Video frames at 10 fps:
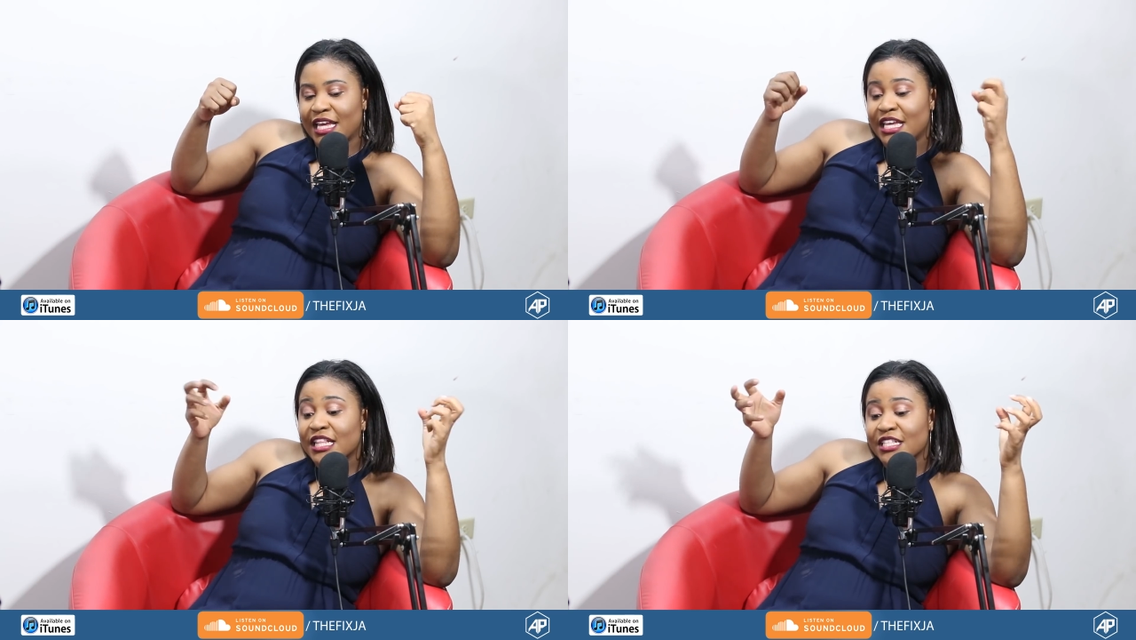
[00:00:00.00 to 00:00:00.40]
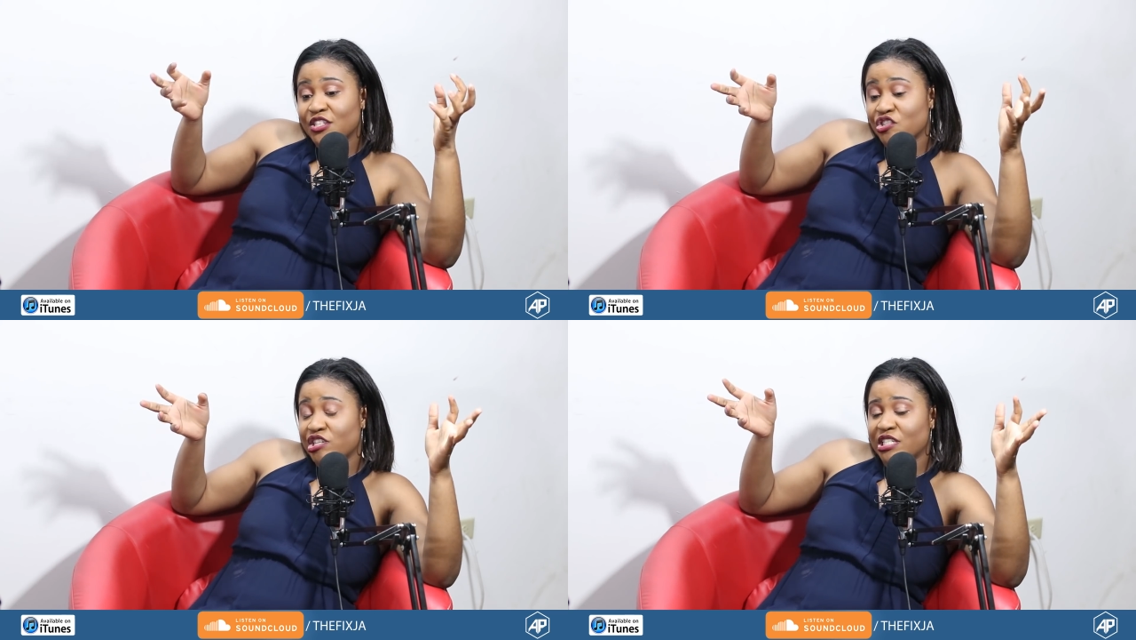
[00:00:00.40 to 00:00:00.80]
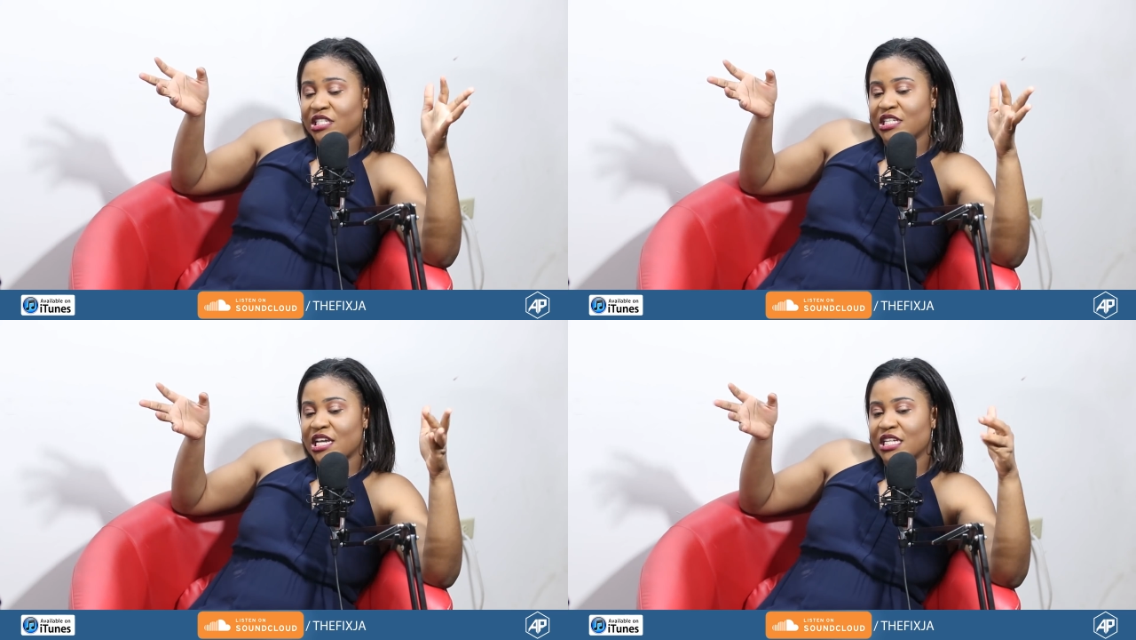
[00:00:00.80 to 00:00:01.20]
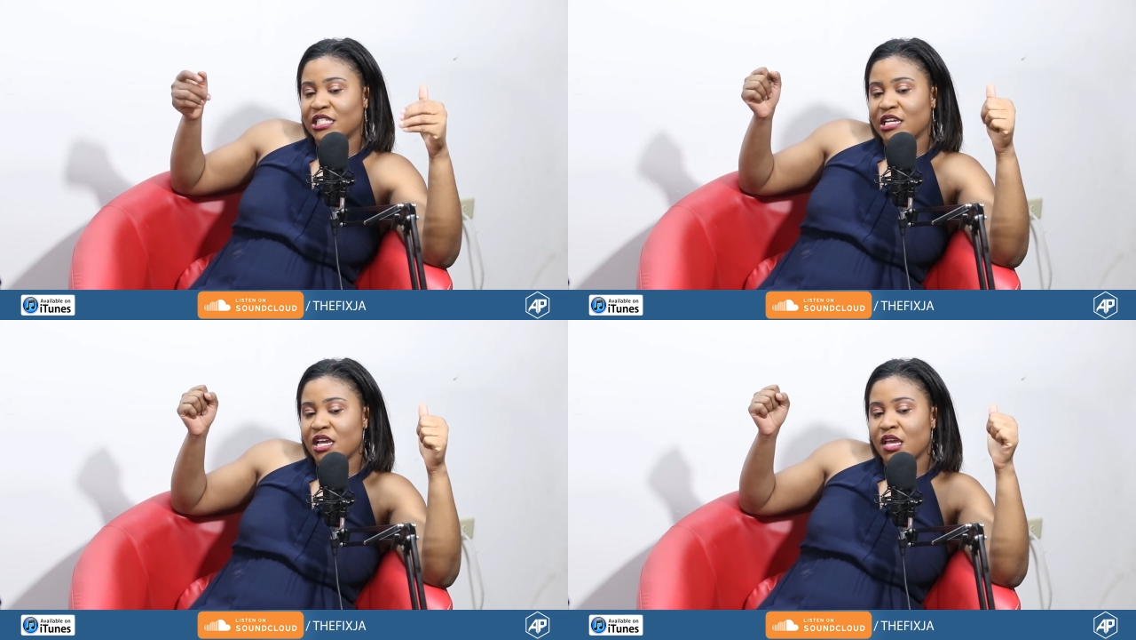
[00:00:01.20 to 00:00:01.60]
ills in our
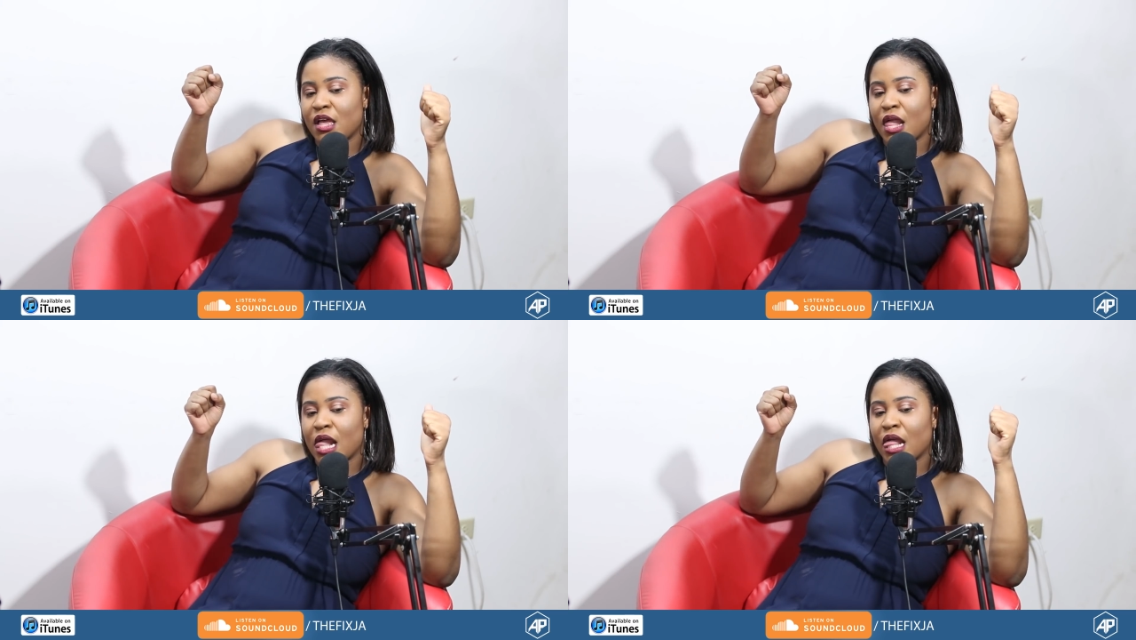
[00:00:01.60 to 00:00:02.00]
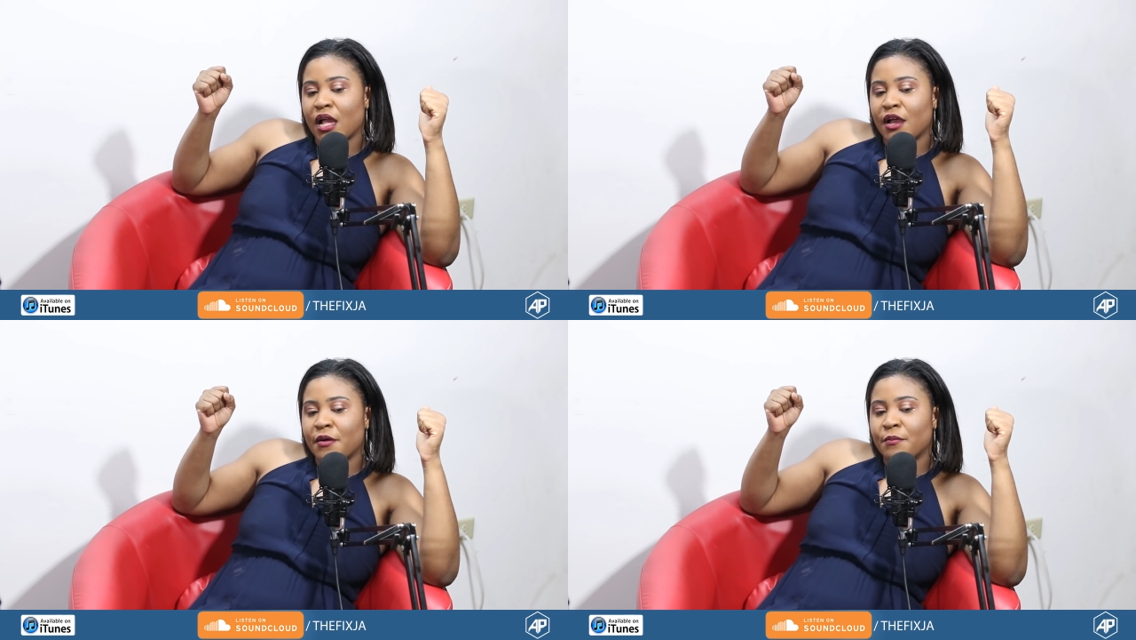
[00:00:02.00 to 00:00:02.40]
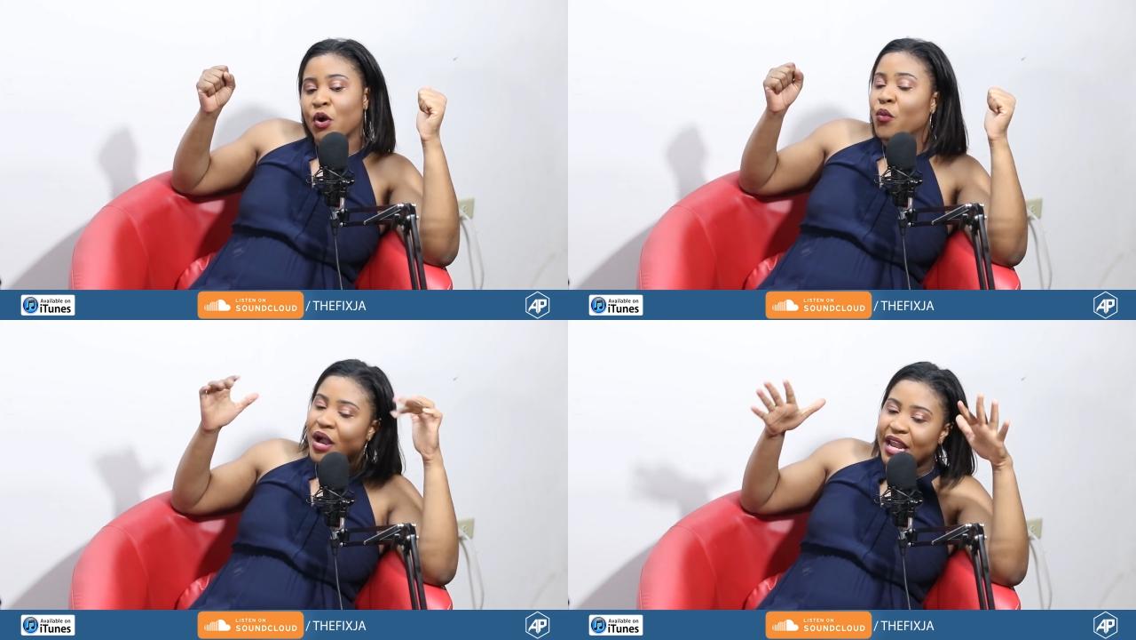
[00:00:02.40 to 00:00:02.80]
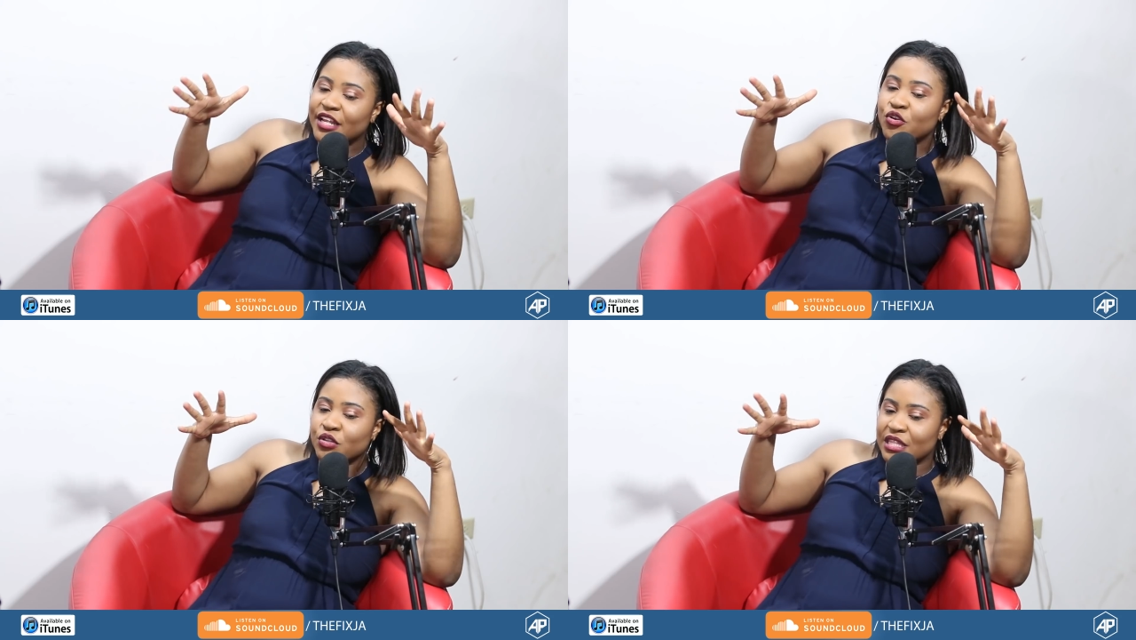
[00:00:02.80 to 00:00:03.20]
society. But while
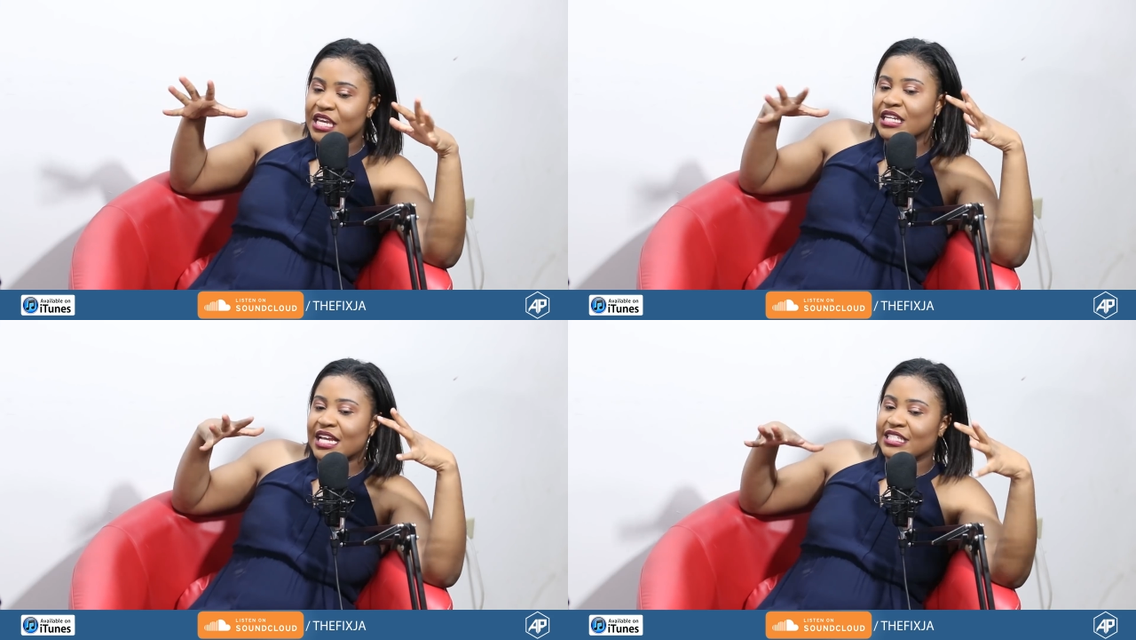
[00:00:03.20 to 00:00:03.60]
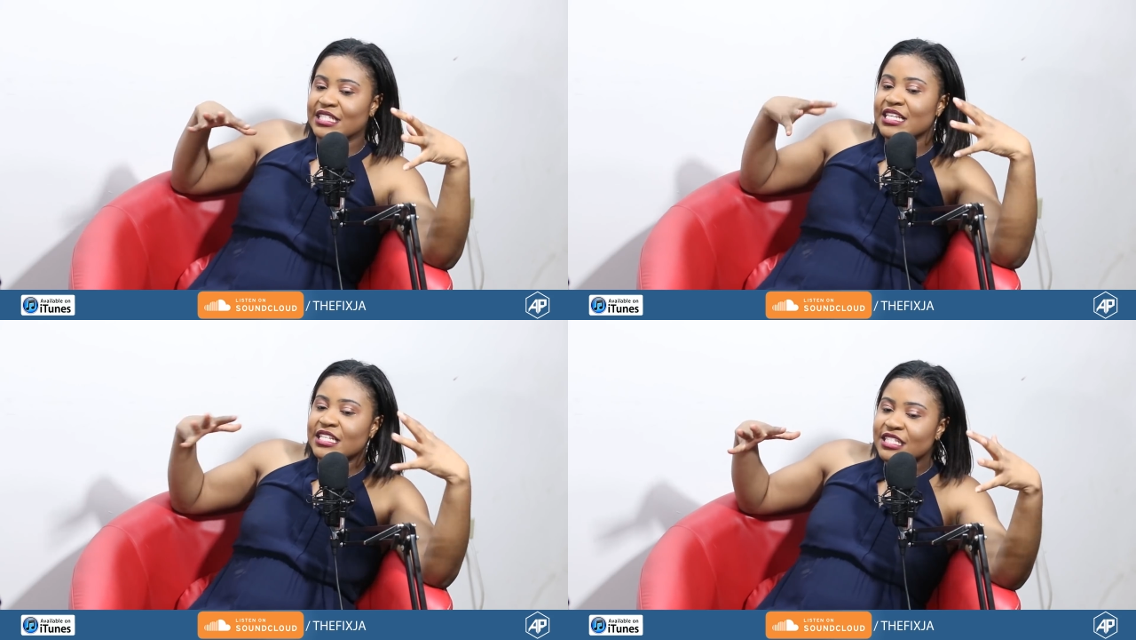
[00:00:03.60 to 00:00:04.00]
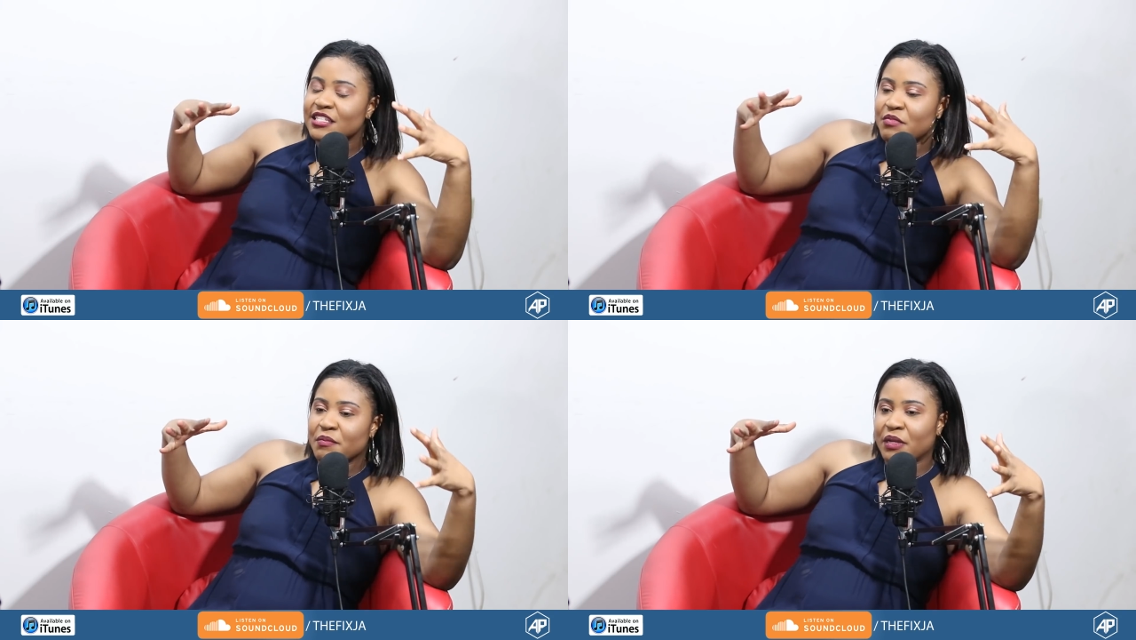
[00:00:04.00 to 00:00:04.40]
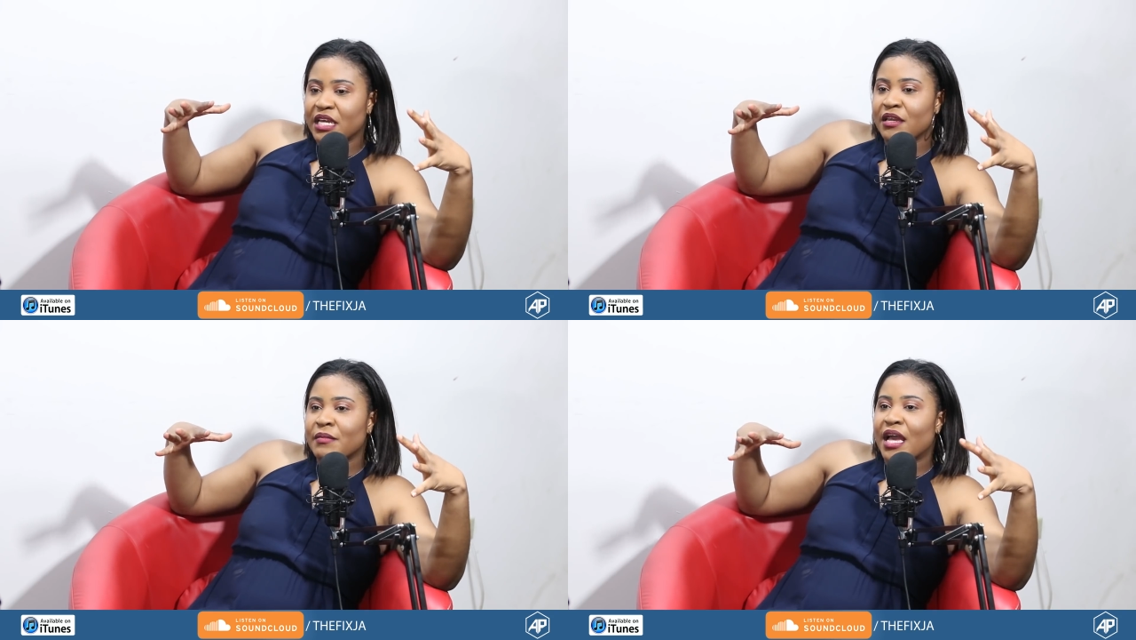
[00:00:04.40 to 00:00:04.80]
I don't think that it is to be
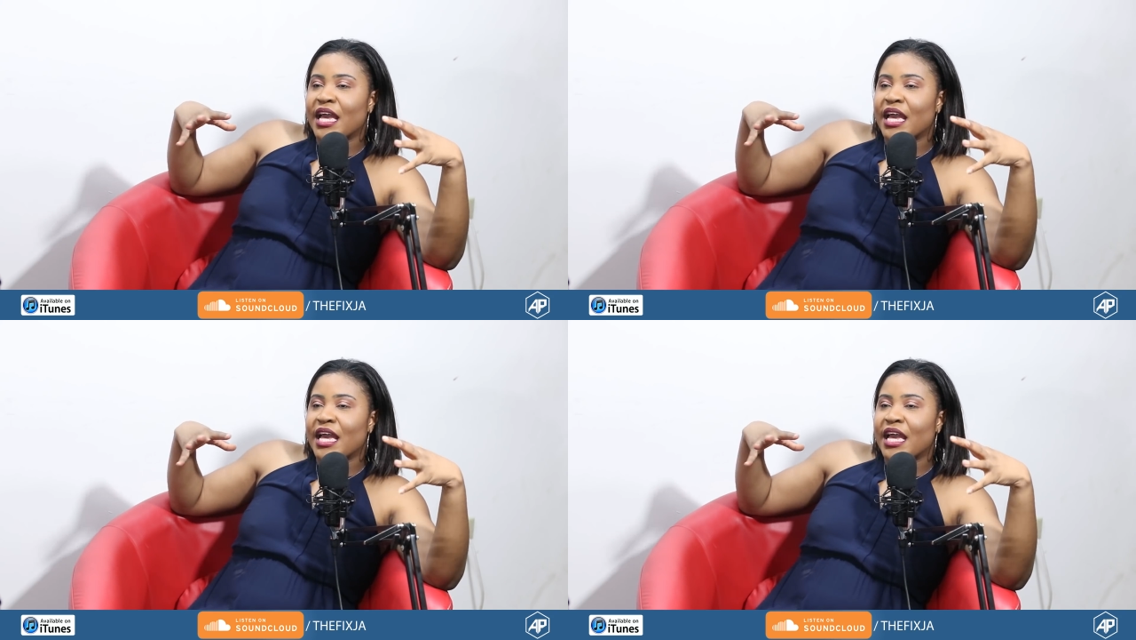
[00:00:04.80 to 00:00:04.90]
blamed,